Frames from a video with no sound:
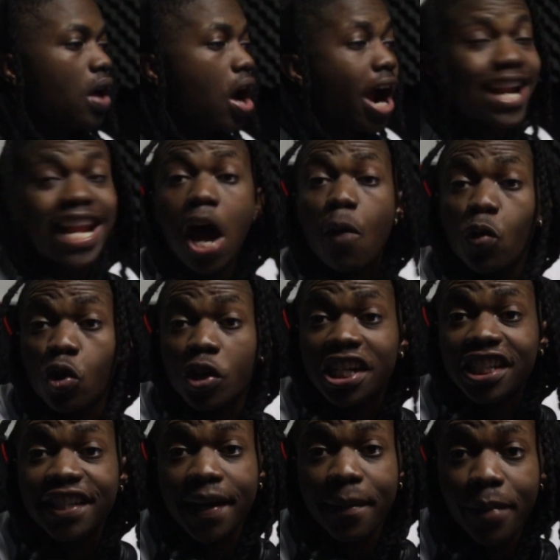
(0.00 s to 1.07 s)
Alright, now we're going to
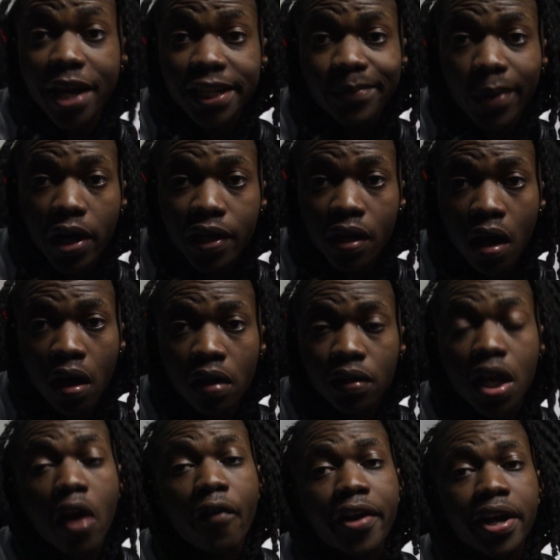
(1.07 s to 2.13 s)
get to the best part, y'all.
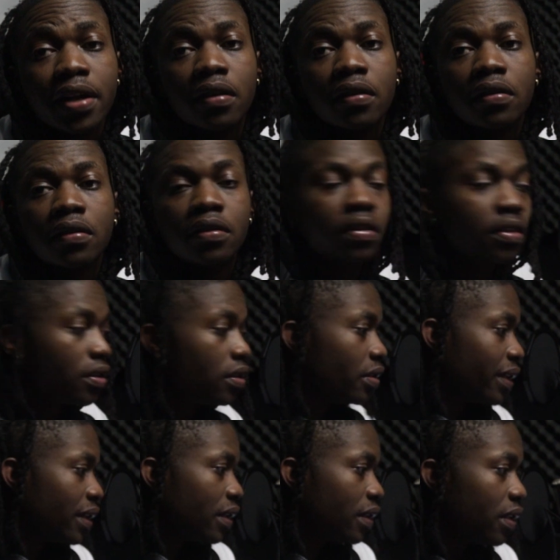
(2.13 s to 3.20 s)
Y'all ready?
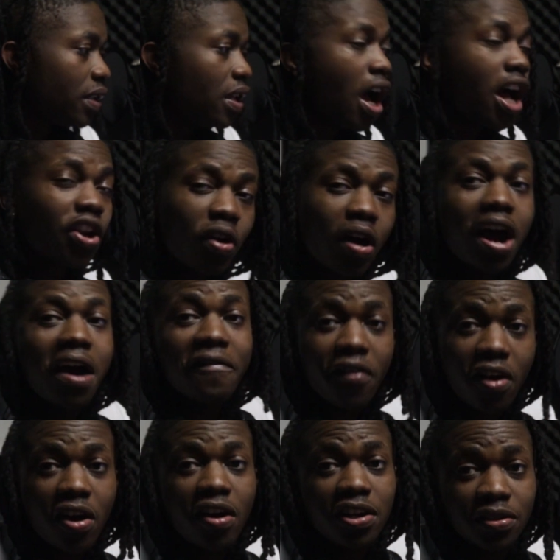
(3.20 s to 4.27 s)
Y'all know how
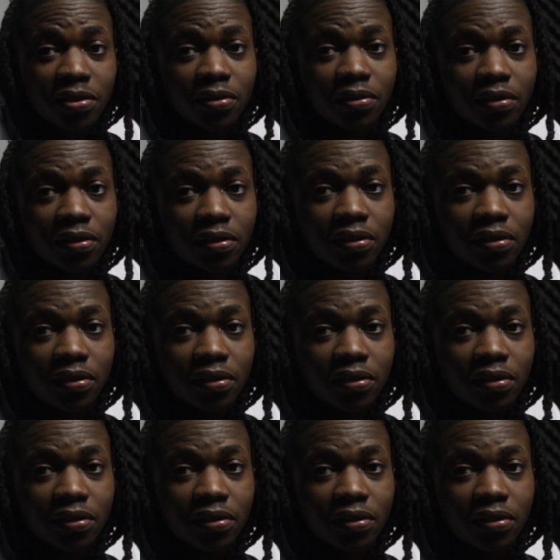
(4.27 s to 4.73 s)
Von do.